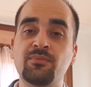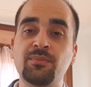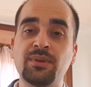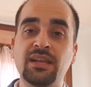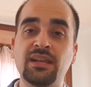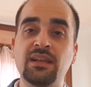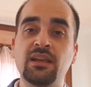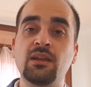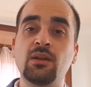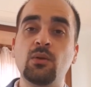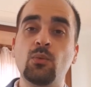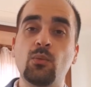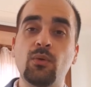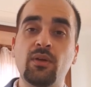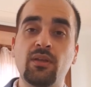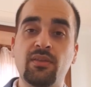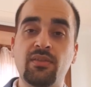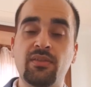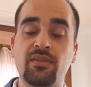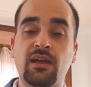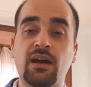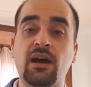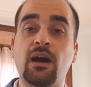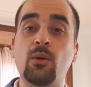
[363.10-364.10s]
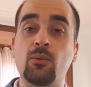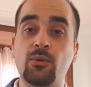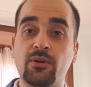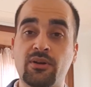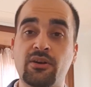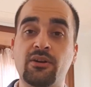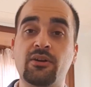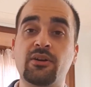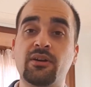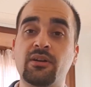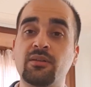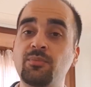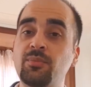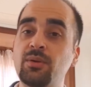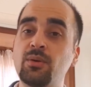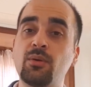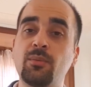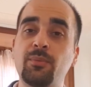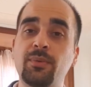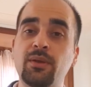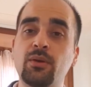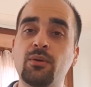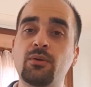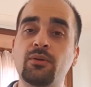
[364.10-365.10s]
meeting with our current
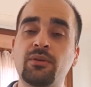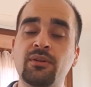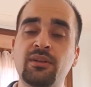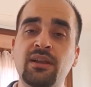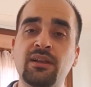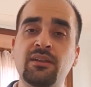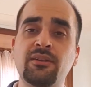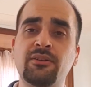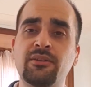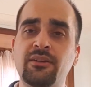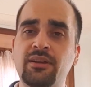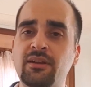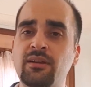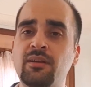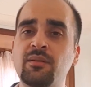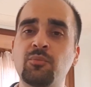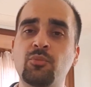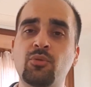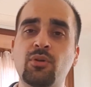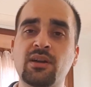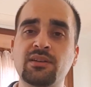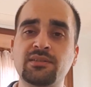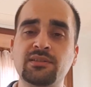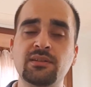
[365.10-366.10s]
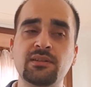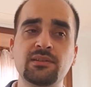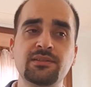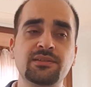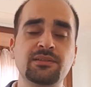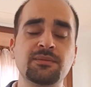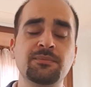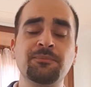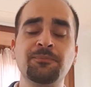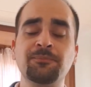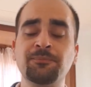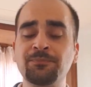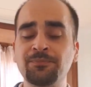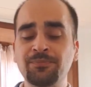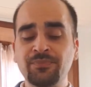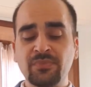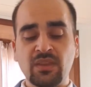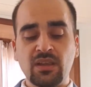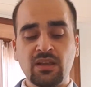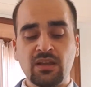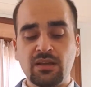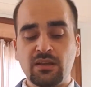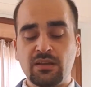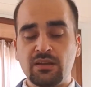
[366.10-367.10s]
PYP coordinator here in Brussels,
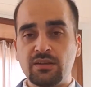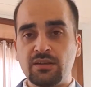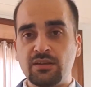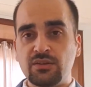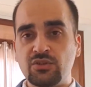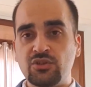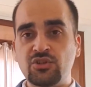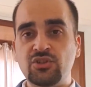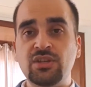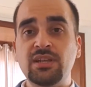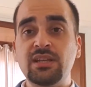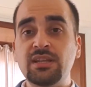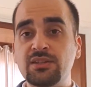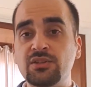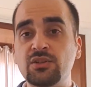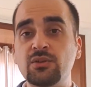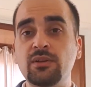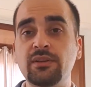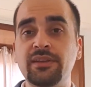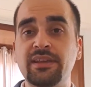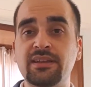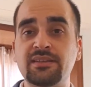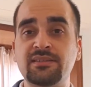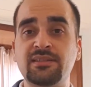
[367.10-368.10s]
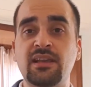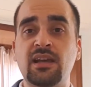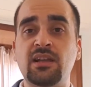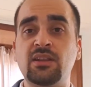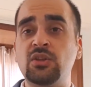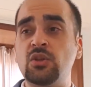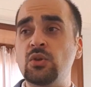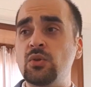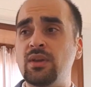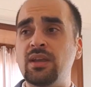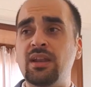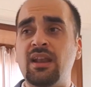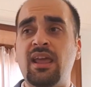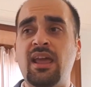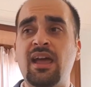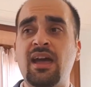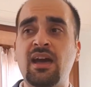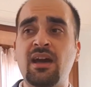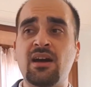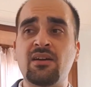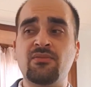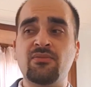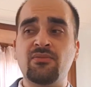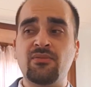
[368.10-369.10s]
she told us that you can
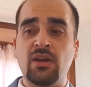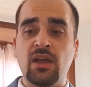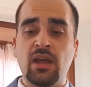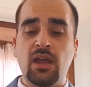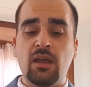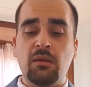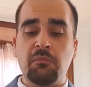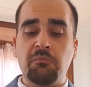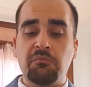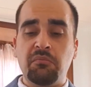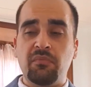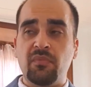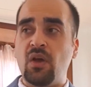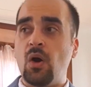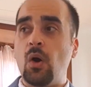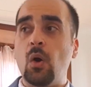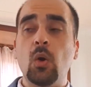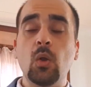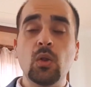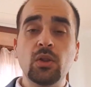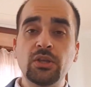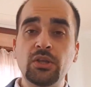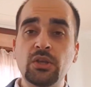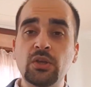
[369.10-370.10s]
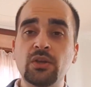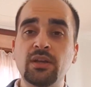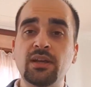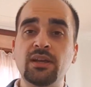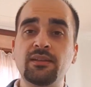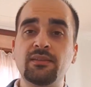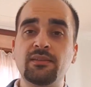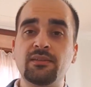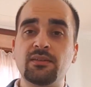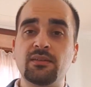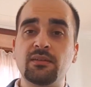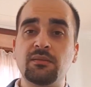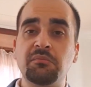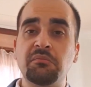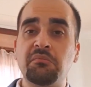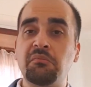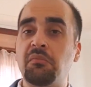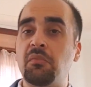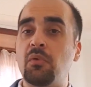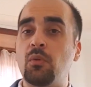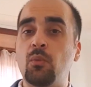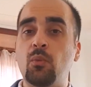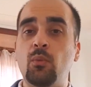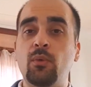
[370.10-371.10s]
have the whole unit
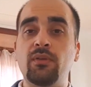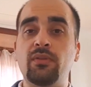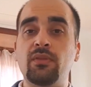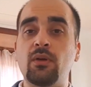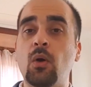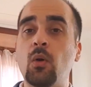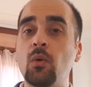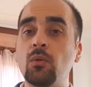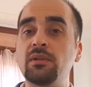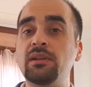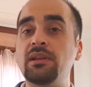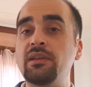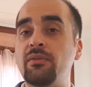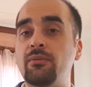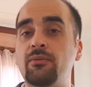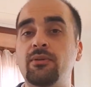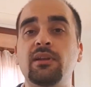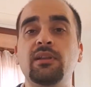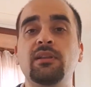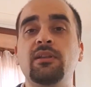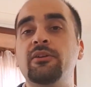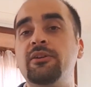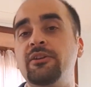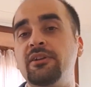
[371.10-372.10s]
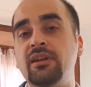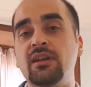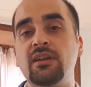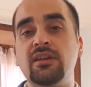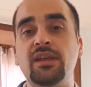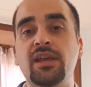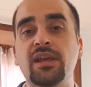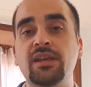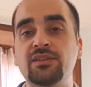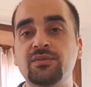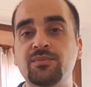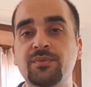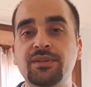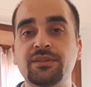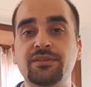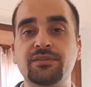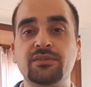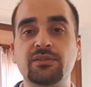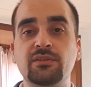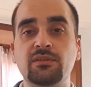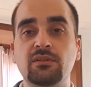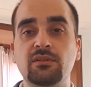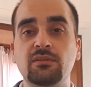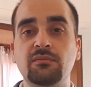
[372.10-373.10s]
with only 3 learning engagements.